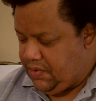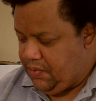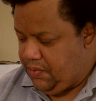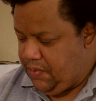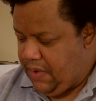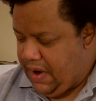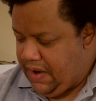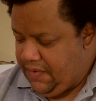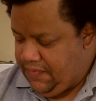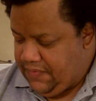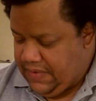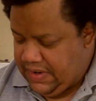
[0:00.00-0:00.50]

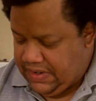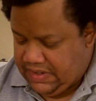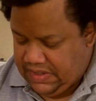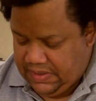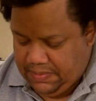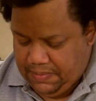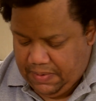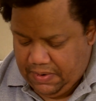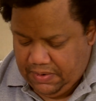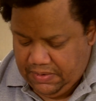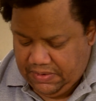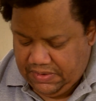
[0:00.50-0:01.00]
rough
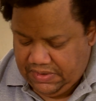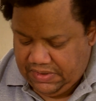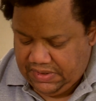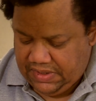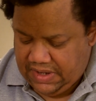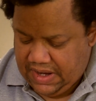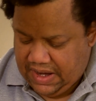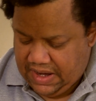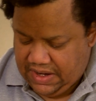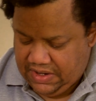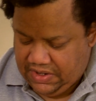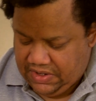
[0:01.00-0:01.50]

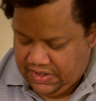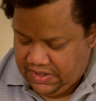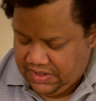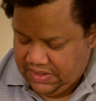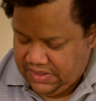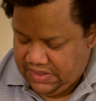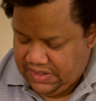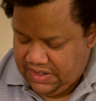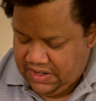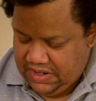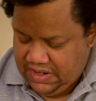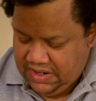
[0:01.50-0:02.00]
exposed
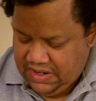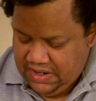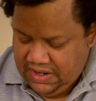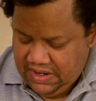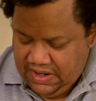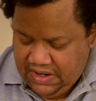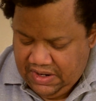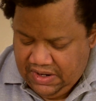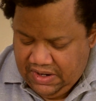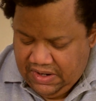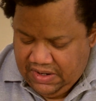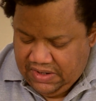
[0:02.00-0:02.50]
edges.
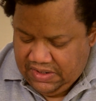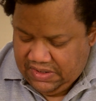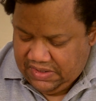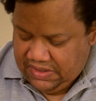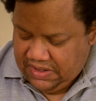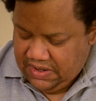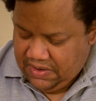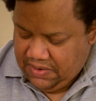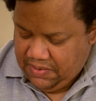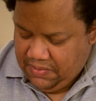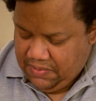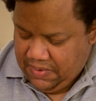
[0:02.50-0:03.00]

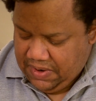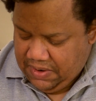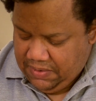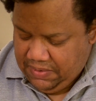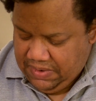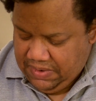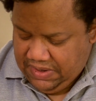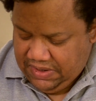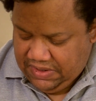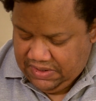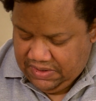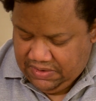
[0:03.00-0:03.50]
So what
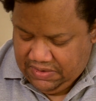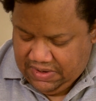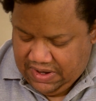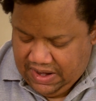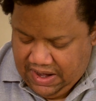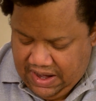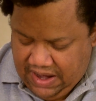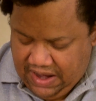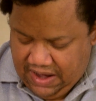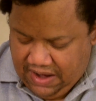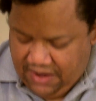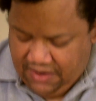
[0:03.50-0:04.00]
we do
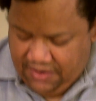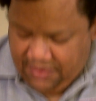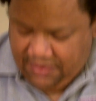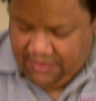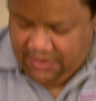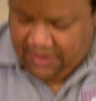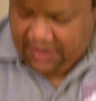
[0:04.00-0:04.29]
now